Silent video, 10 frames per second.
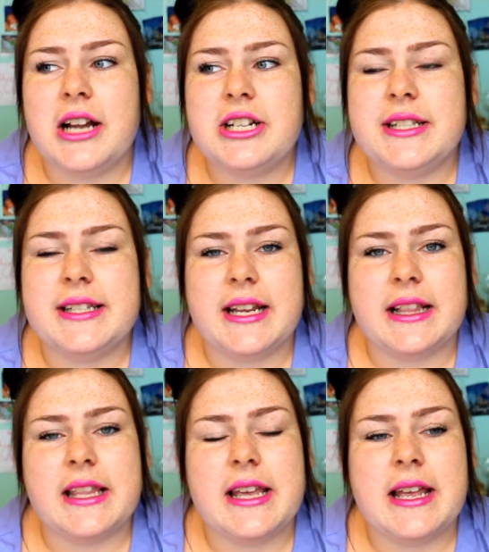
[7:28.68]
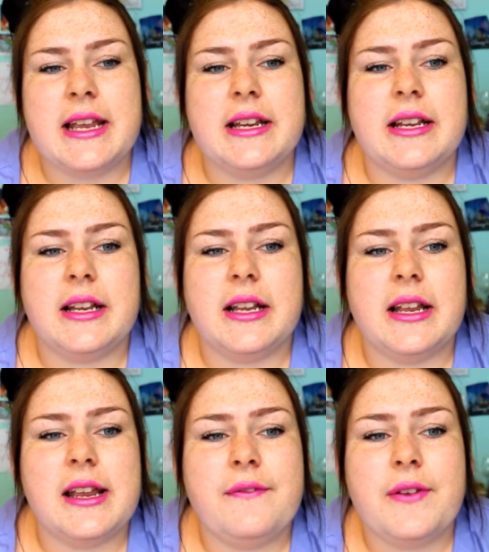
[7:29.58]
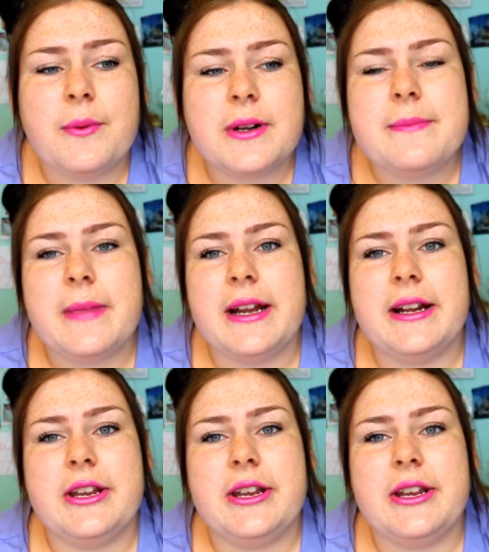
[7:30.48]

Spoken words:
just think that if you want to meet